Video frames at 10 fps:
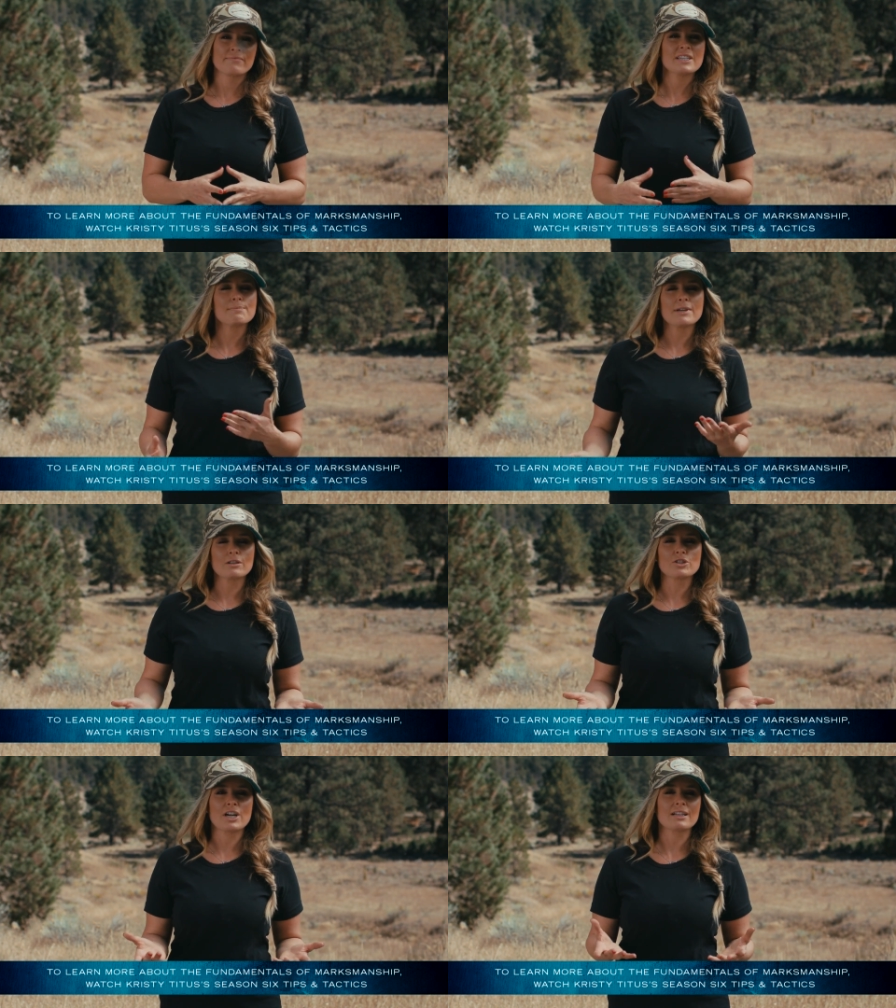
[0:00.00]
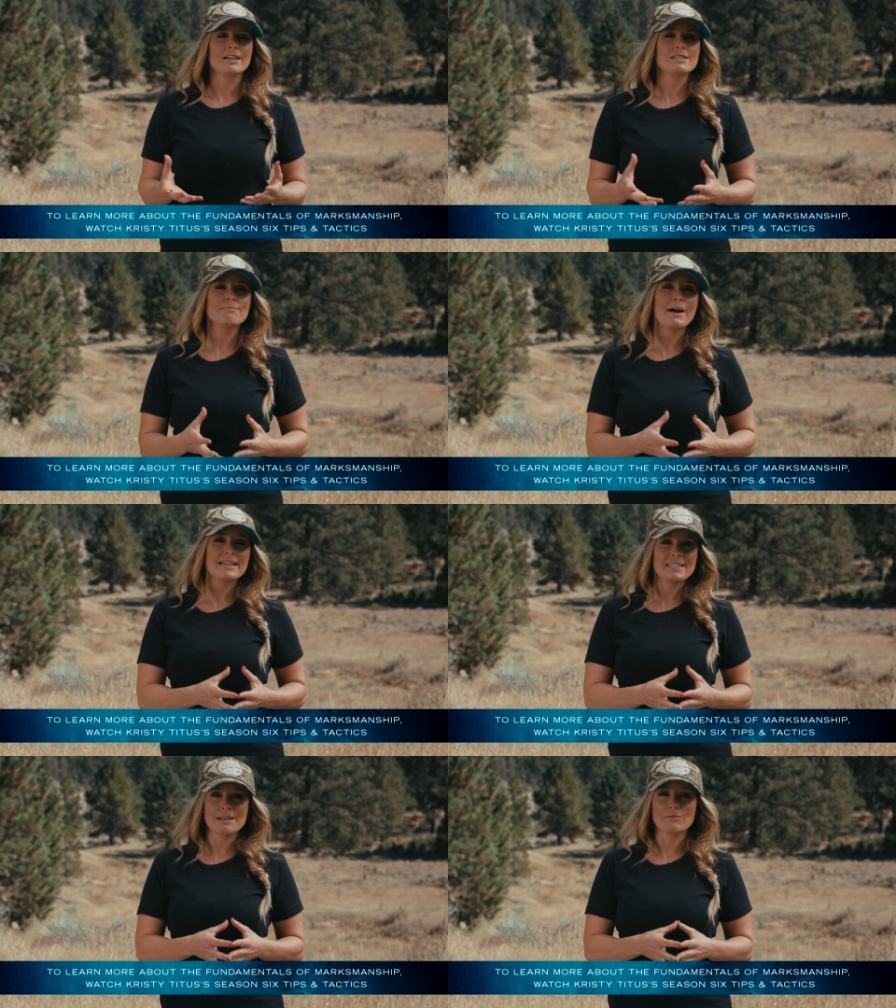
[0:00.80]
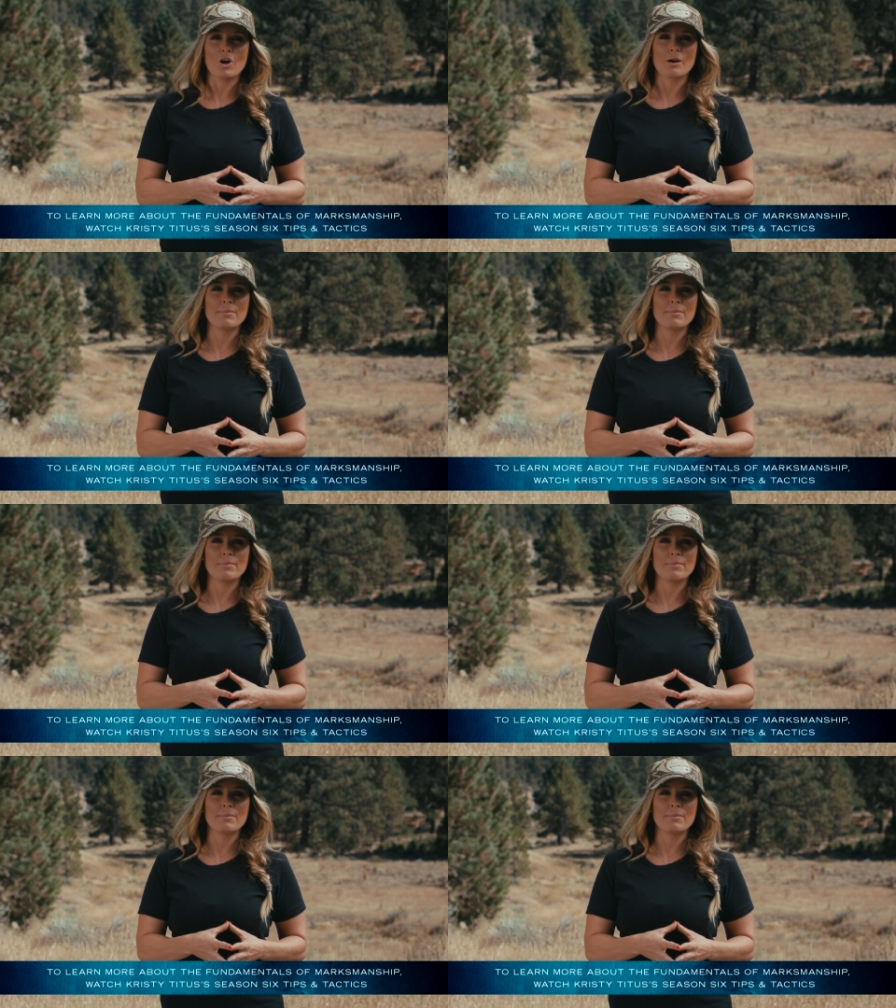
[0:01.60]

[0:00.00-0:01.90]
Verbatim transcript: This mental checklist might seem long,